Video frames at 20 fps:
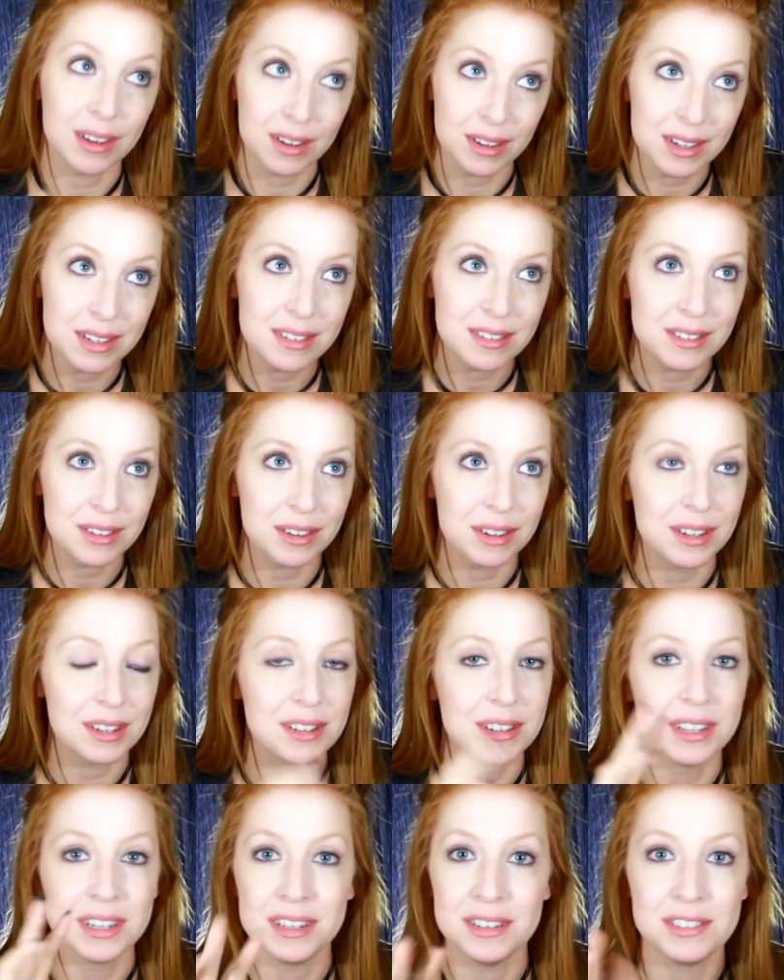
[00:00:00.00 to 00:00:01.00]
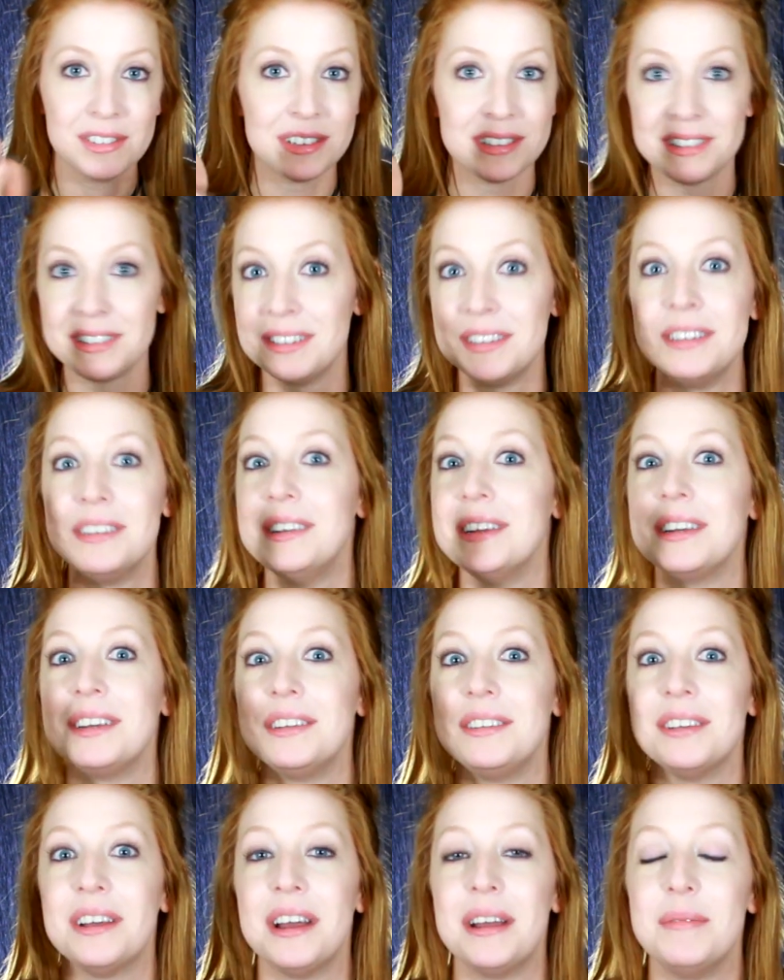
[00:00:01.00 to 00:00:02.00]
I got it started like just in the
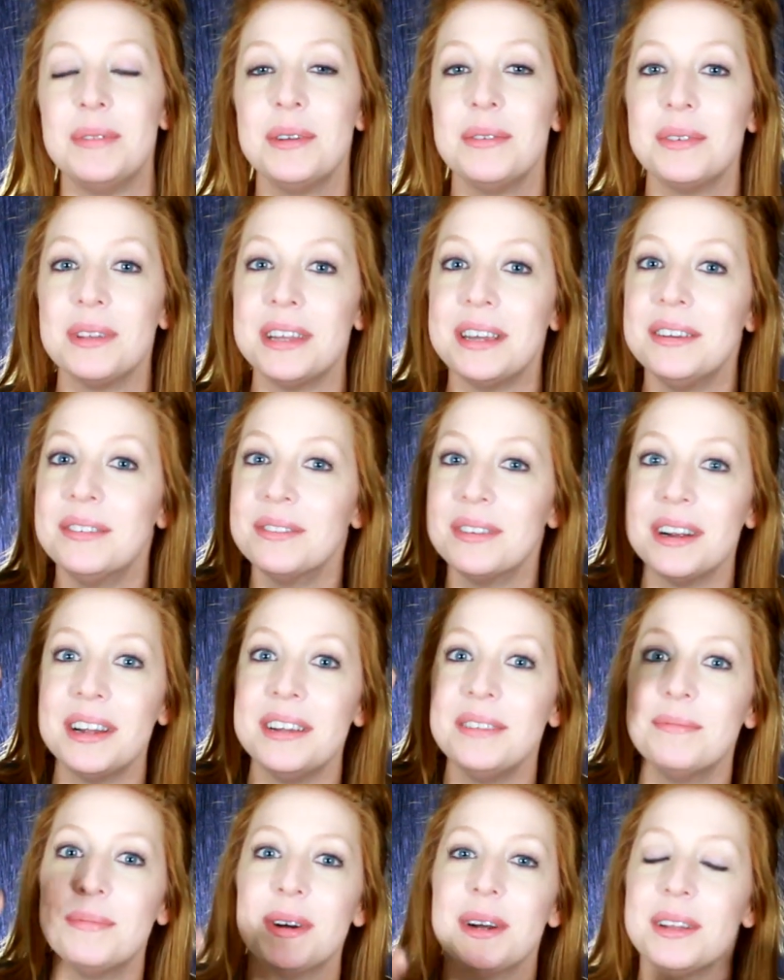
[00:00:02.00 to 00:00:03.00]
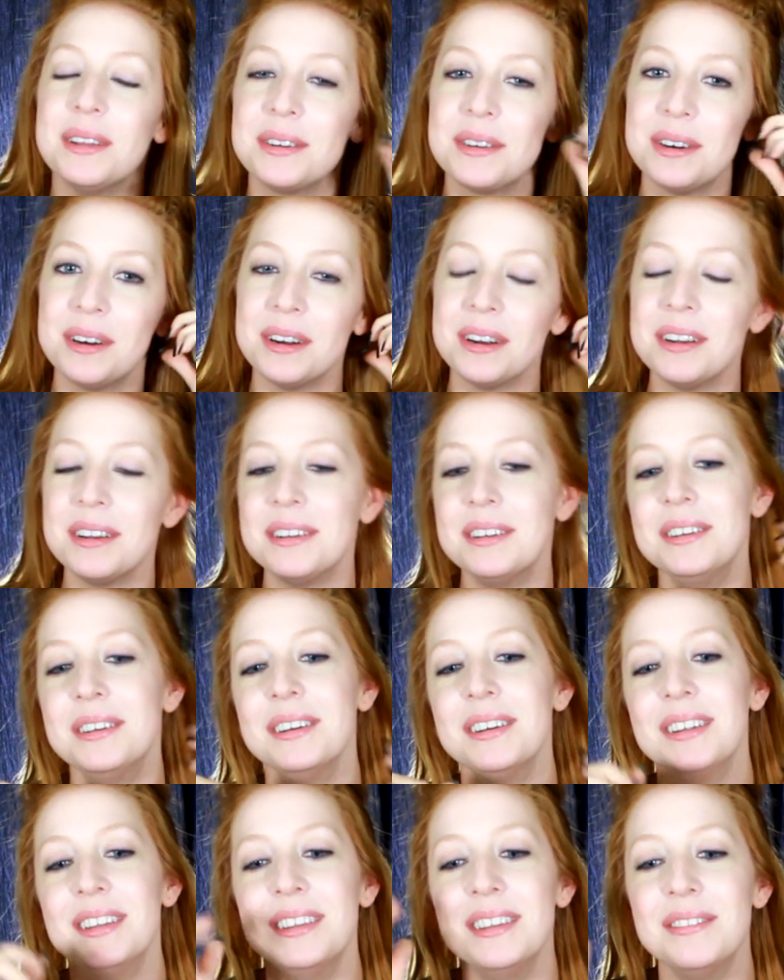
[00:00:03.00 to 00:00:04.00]
nick of time. They were like right by the car.
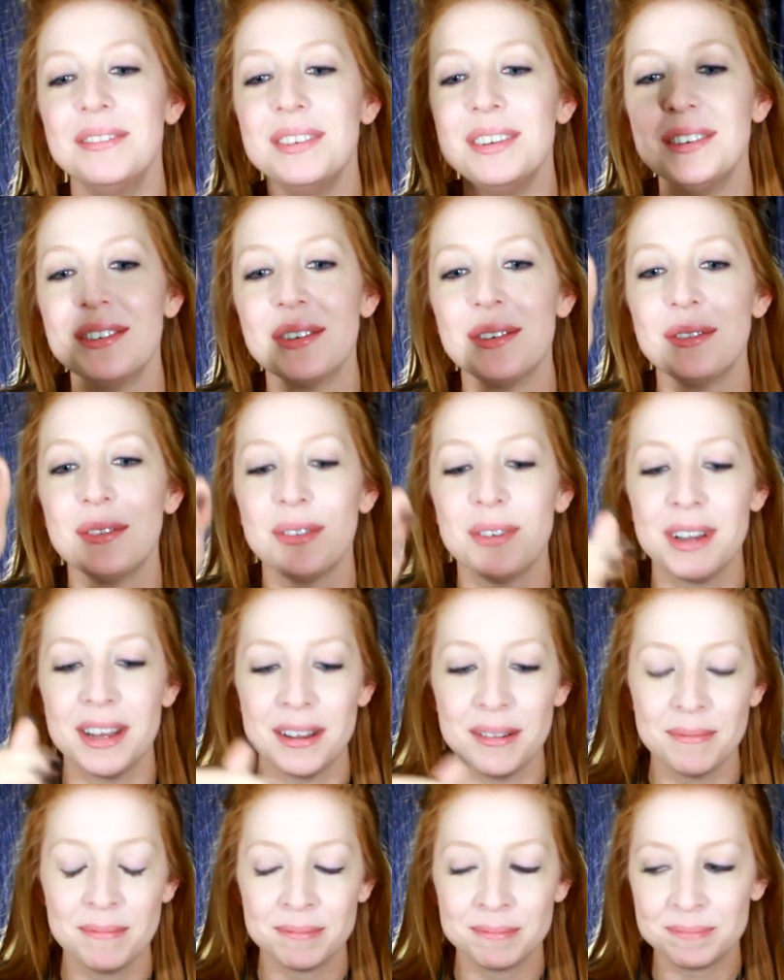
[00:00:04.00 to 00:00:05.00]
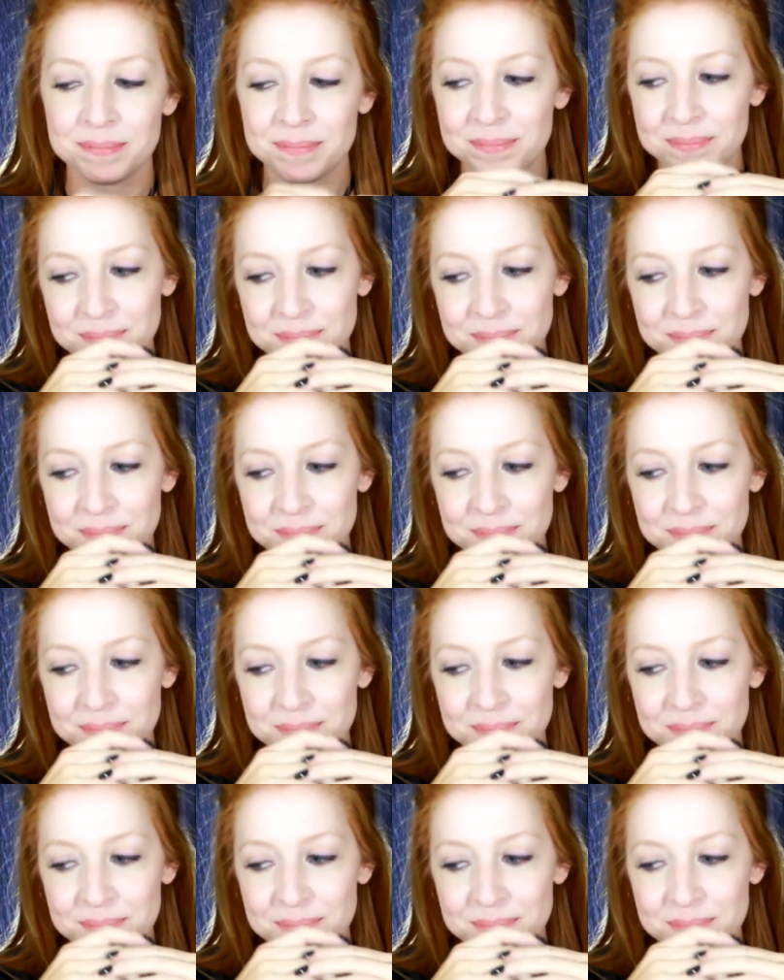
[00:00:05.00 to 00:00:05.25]
And then we drove away.